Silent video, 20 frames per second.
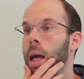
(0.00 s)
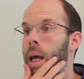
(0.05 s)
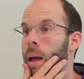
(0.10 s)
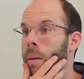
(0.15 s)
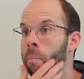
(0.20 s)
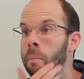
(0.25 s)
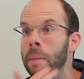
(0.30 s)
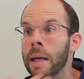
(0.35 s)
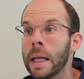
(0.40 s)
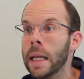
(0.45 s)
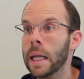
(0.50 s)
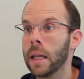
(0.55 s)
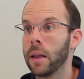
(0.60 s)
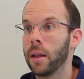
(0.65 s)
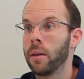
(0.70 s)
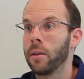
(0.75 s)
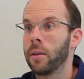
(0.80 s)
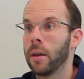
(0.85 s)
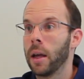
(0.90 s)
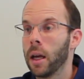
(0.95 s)
immediately
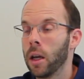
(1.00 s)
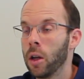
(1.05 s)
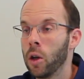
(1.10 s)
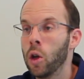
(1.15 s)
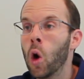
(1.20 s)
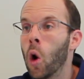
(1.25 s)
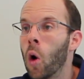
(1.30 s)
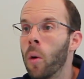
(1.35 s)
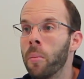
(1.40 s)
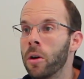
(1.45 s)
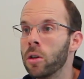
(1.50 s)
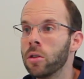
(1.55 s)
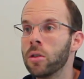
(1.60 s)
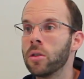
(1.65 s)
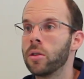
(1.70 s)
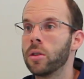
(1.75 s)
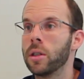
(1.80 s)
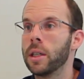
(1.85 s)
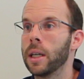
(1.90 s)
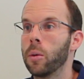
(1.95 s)
saying, no
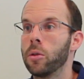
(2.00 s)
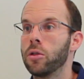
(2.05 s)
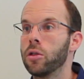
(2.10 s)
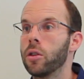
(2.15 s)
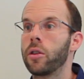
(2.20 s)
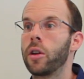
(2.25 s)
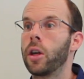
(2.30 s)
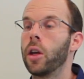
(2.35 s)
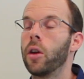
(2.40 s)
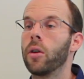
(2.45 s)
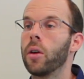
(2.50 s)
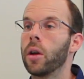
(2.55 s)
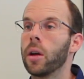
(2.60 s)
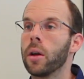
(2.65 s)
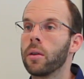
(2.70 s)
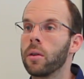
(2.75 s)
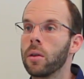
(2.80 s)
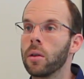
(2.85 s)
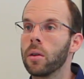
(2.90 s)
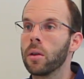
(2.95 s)
emergency, I was just
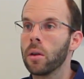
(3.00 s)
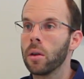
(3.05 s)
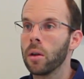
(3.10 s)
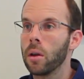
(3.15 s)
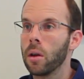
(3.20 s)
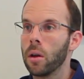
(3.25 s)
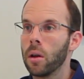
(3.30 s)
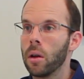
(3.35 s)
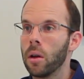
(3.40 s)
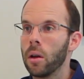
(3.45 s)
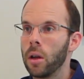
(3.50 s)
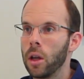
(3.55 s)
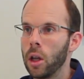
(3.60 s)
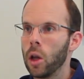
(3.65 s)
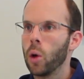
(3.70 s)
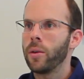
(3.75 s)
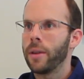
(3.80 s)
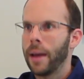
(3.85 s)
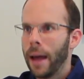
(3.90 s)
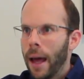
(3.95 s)
curious.
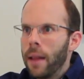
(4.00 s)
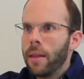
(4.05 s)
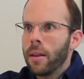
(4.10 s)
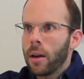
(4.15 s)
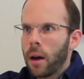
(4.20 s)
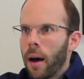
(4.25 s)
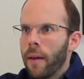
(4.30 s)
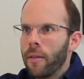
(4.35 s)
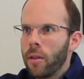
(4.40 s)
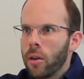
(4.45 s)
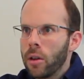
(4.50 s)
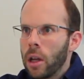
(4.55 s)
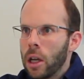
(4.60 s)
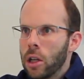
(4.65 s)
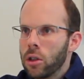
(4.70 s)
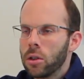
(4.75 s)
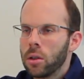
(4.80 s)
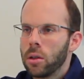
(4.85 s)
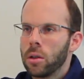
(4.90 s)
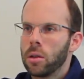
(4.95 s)
To end the
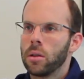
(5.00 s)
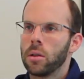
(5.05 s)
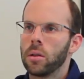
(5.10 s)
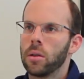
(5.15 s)
conversation.